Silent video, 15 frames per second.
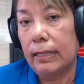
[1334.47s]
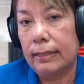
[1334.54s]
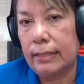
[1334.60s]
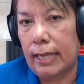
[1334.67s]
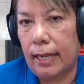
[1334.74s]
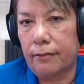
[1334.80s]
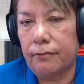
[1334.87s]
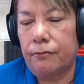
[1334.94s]

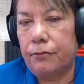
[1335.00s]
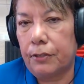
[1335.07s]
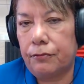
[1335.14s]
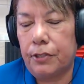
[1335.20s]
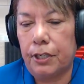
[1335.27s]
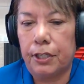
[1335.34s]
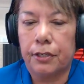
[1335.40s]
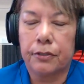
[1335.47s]
10,
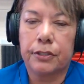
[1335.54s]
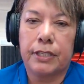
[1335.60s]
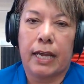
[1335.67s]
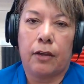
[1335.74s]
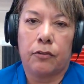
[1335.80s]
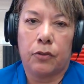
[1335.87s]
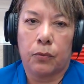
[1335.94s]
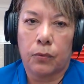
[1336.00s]
15 years
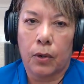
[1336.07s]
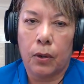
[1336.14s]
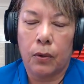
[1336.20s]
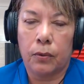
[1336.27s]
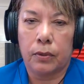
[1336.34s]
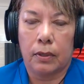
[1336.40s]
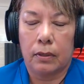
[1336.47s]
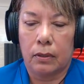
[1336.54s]
down the
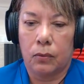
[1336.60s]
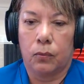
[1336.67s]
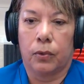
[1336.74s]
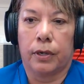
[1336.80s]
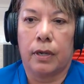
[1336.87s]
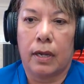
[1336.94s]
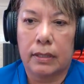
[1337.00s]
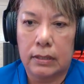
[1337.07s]
road, we're
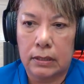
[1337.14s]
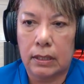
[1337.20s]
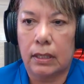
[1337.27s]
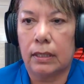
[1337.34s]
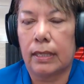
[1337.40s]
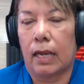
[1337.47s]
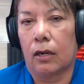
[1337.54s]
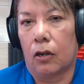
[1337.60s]
not
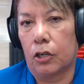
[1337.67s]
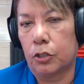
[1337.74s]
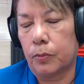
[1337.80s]
seeing that large